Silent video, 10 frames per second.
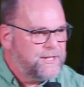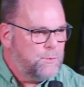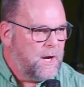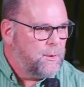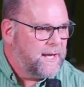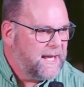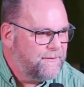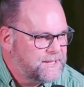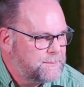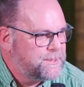reason why we
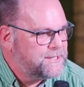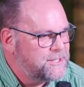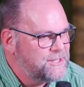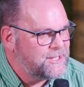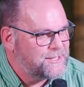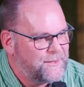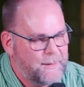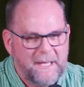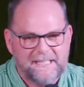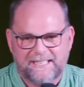give is it positions us for
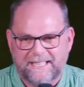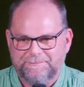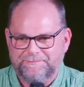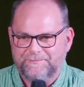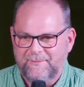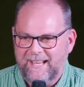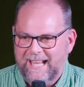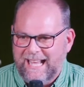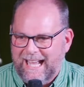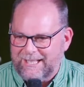a blessing.
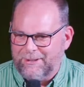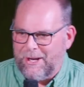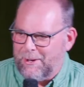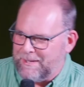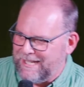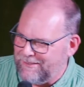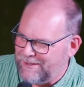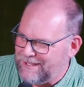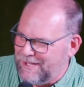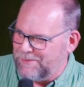I don't know how many of
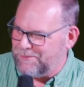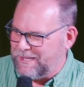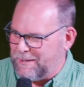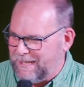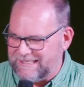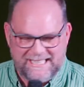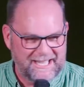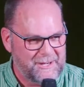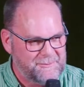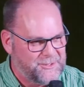you love when a
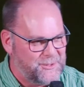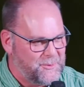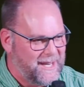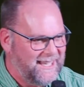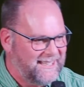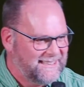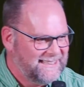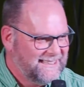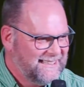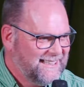blessing comes your way
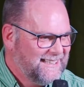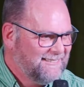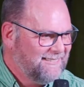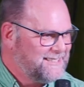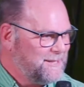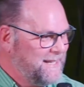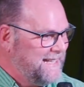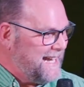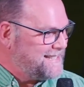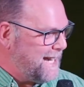when
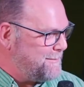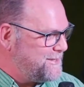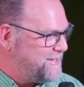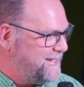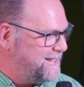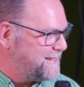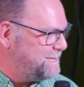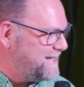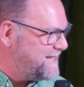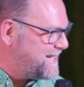something nice happens to you,
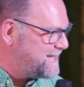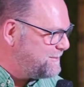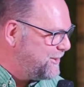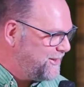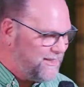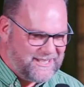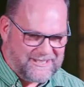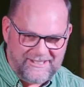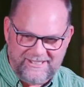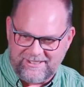somebody says some good things
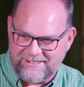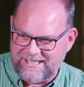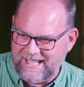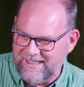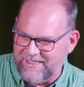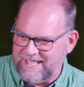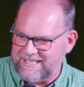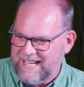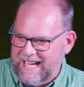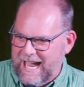to you, or seeing
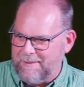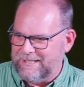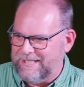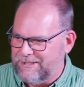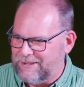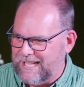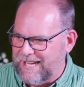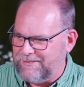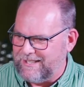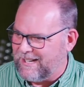things happen in your
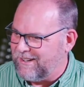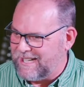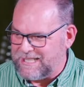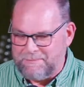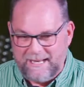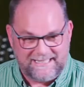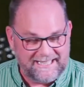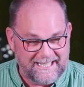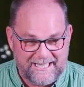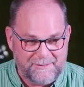life that are
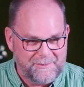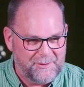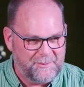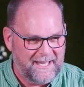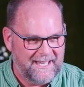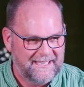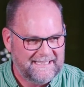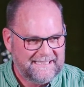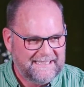unexpected and they come your way.